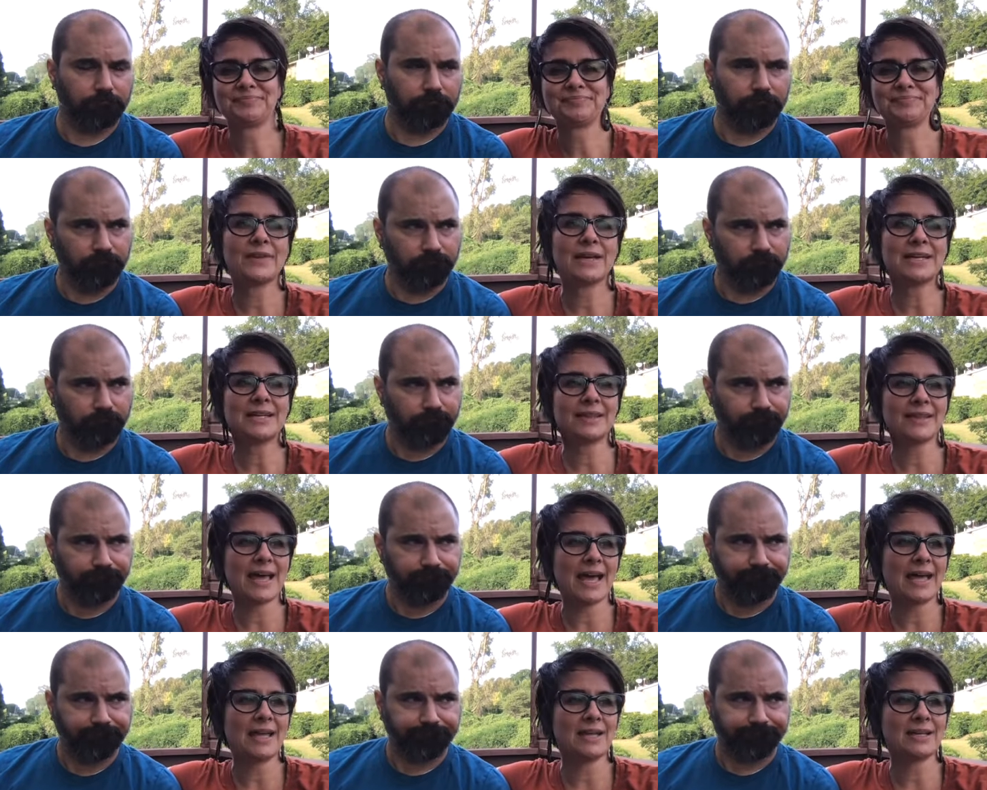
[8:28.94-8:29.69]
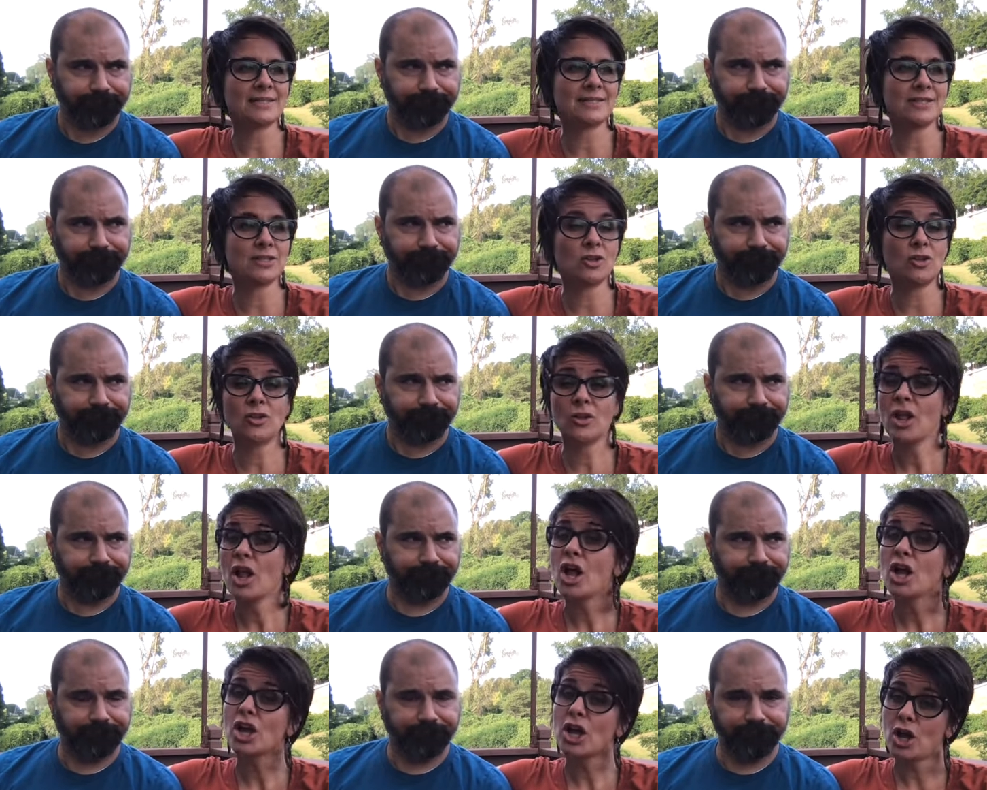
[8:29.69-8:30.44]
Speaker 1: I did that until
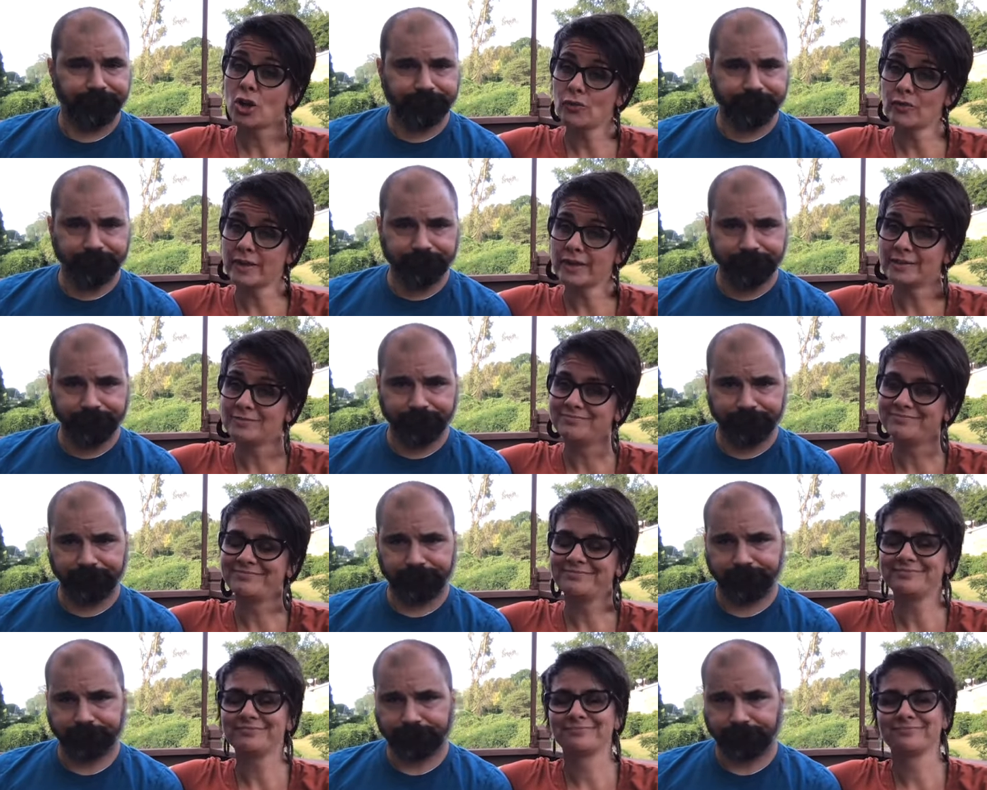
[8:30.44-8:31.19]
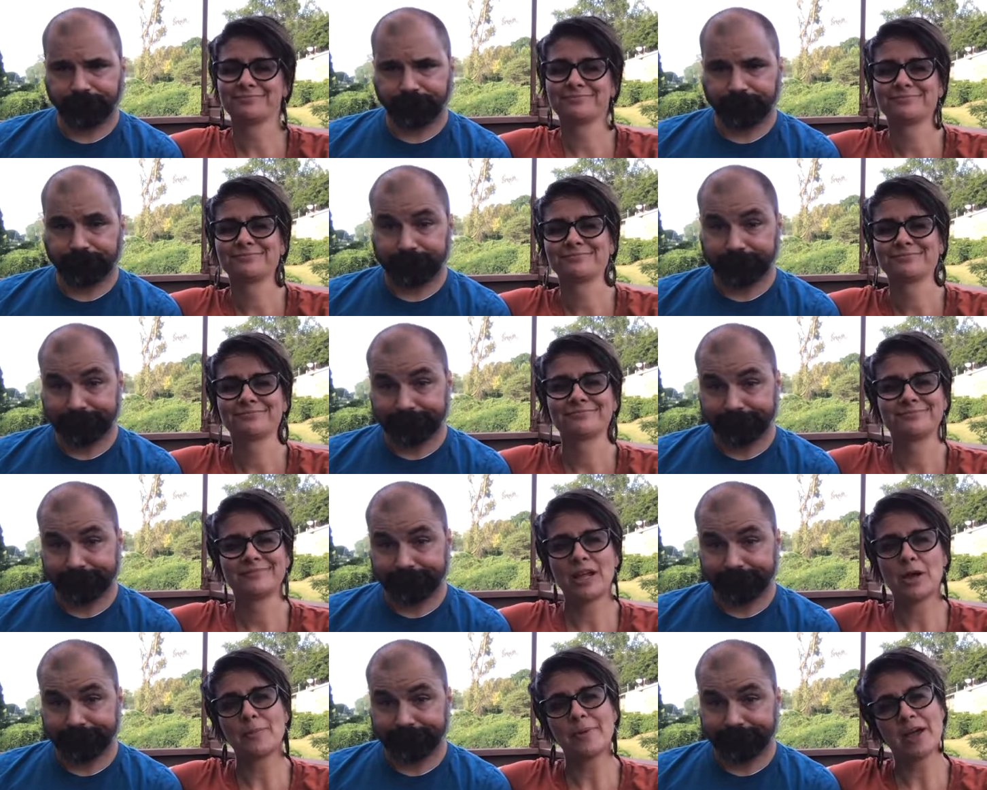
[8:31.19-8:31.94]
COVID.
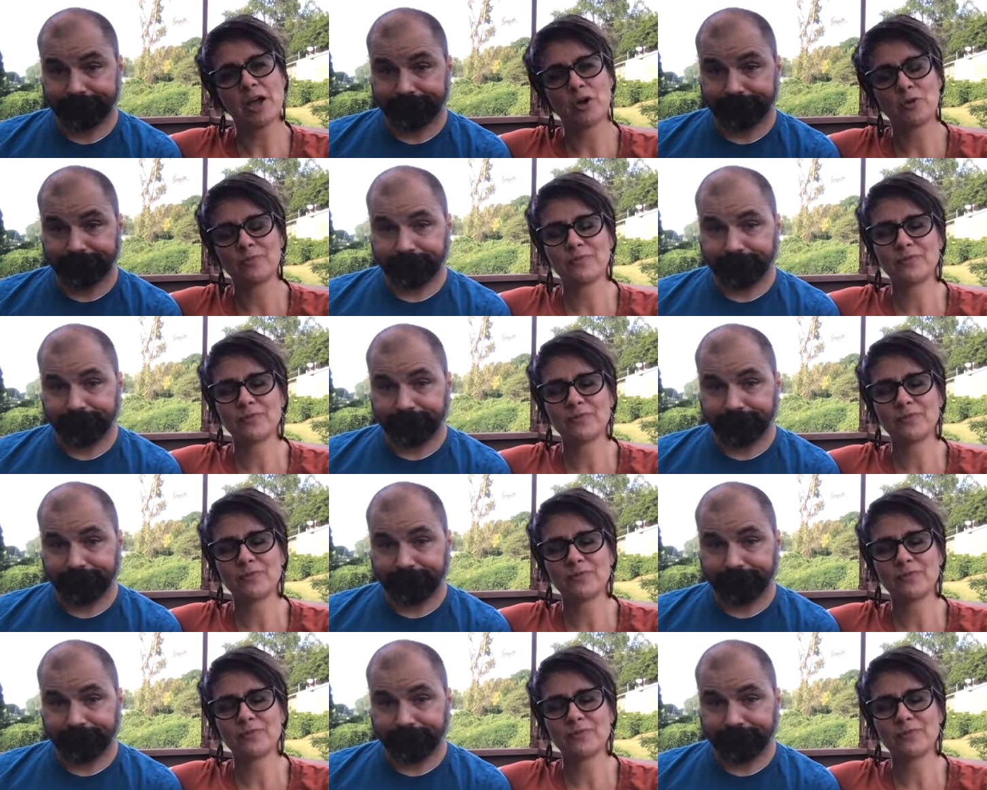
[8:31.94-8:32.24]
Now I'm at home